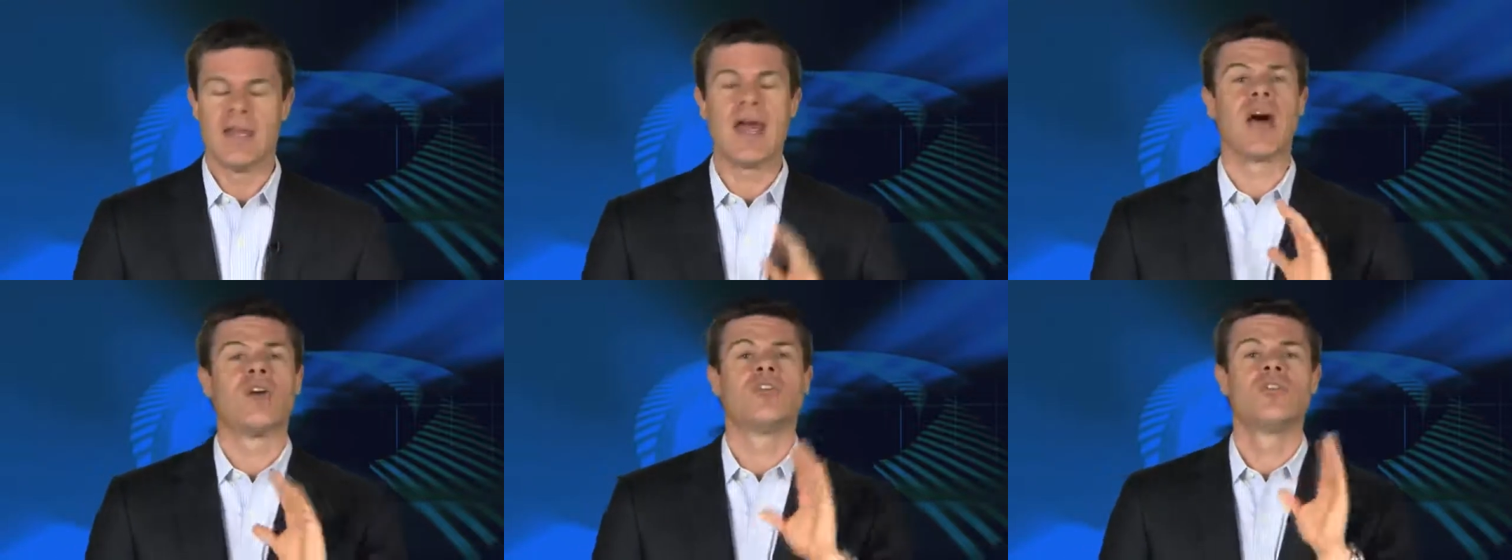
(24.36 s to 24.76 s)

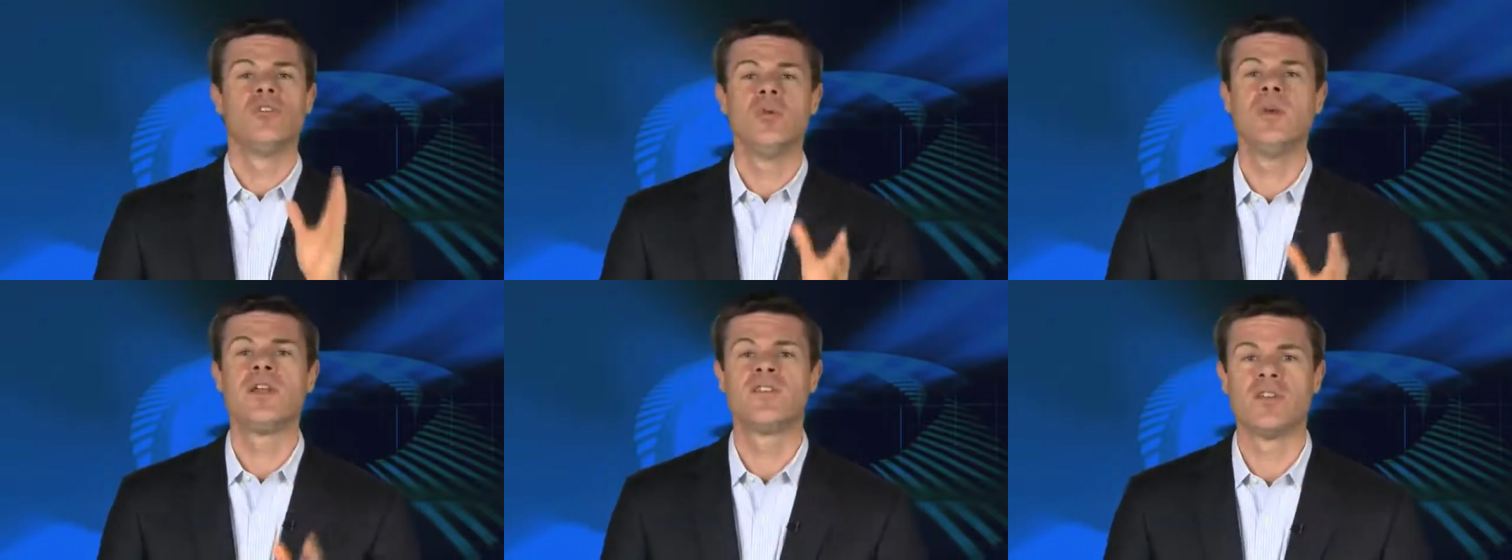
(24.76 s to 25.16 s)
Now,
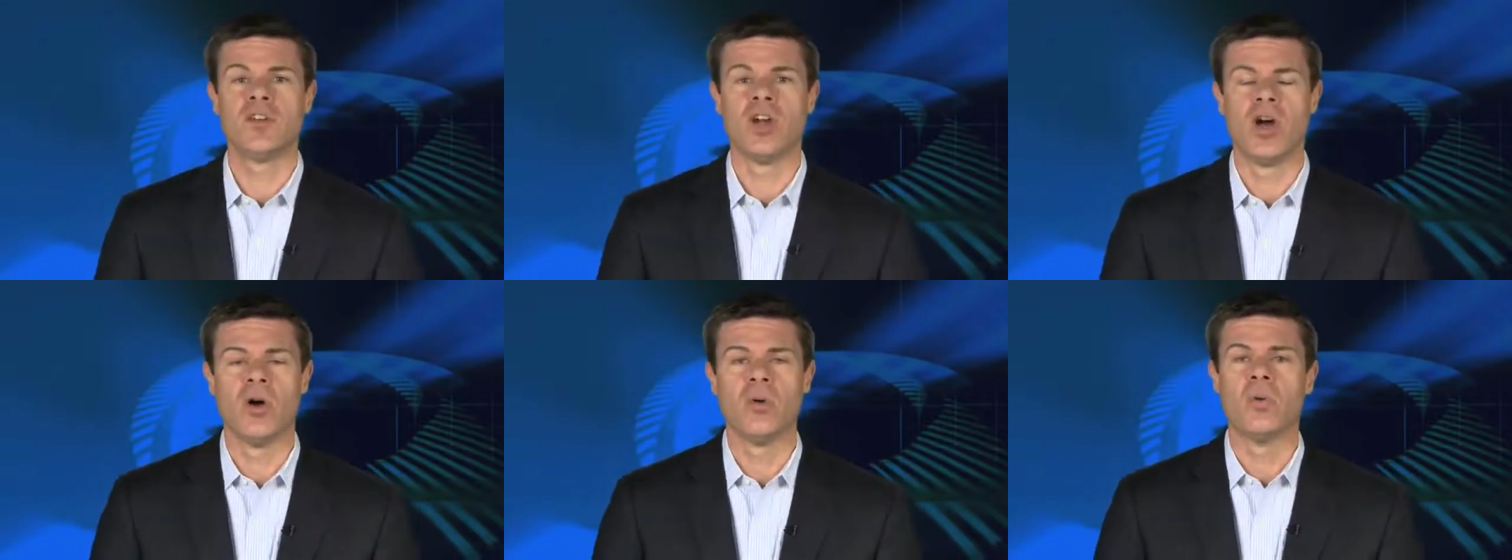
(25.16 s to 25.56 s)
2 weeks
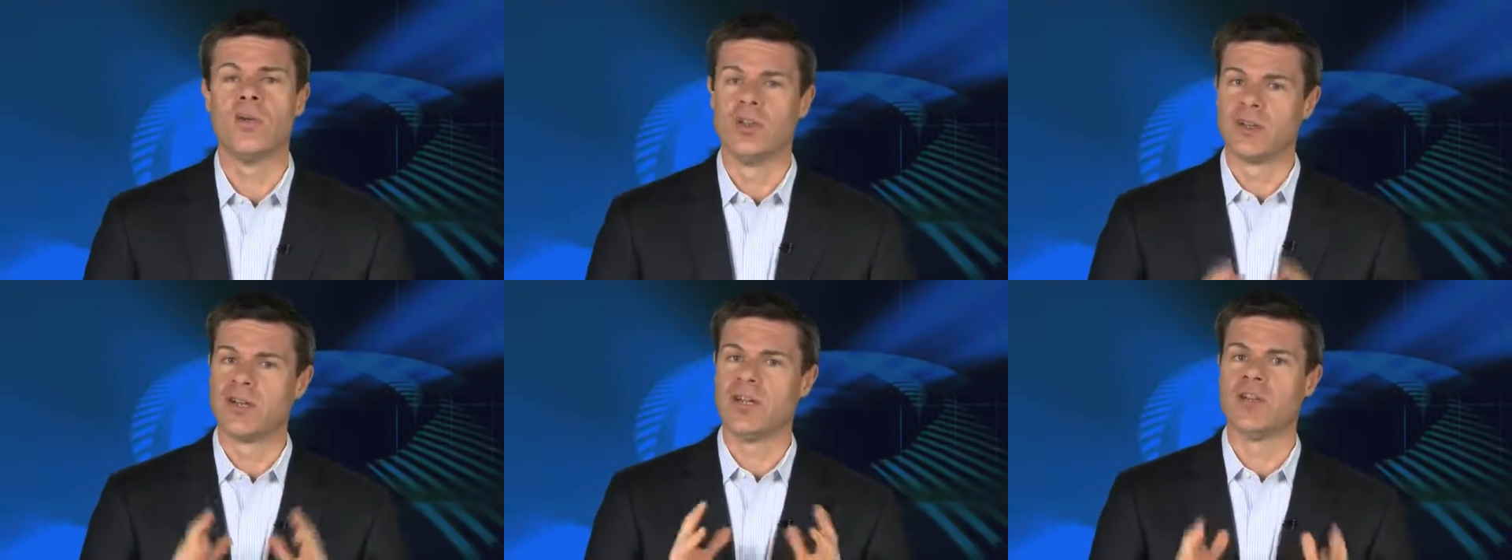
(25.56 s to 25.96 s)
ago, we
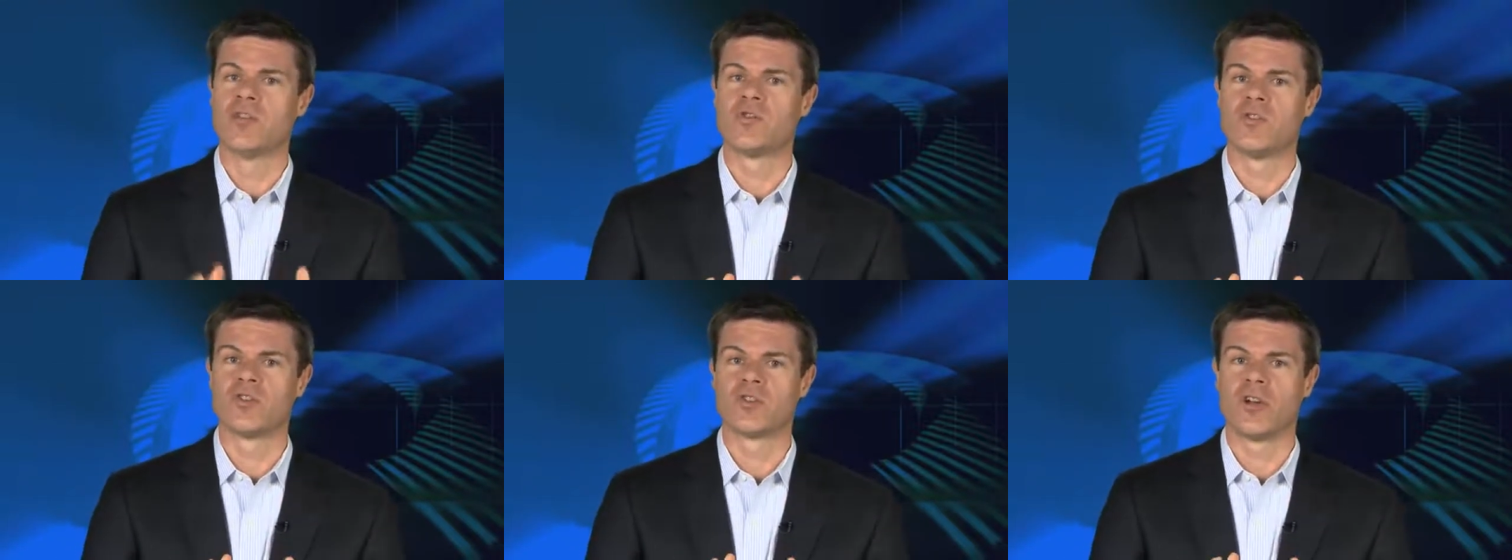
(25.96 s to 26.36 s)
looked at
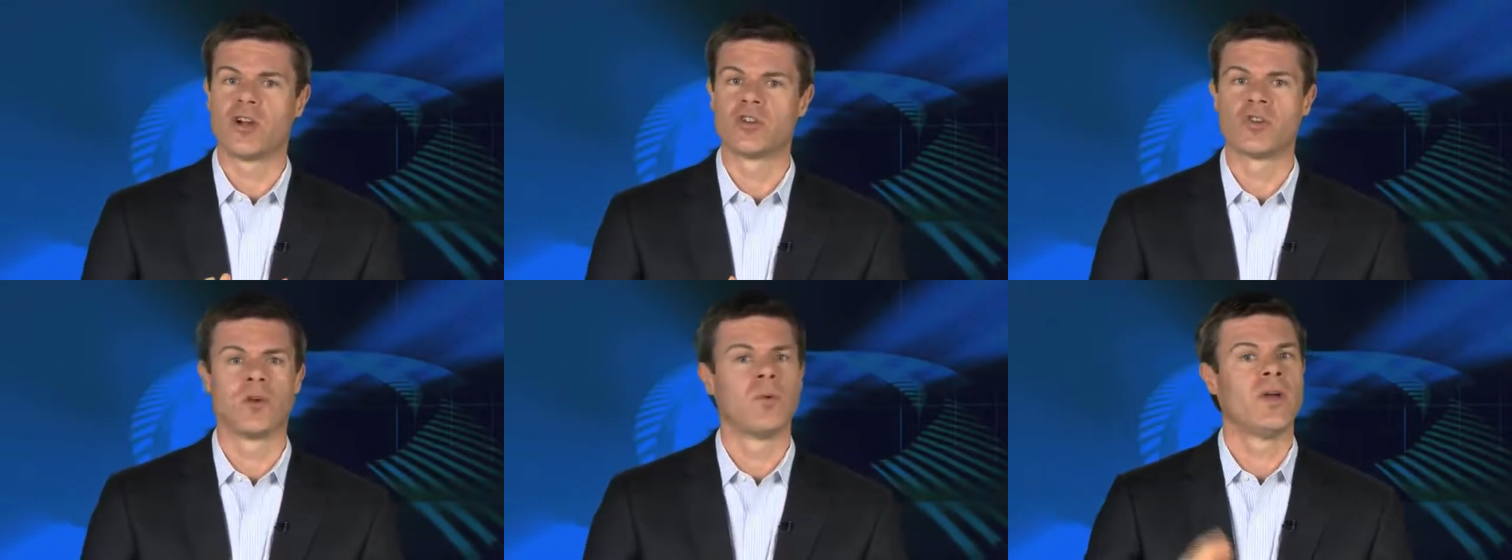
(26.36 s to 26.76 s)
industry structure.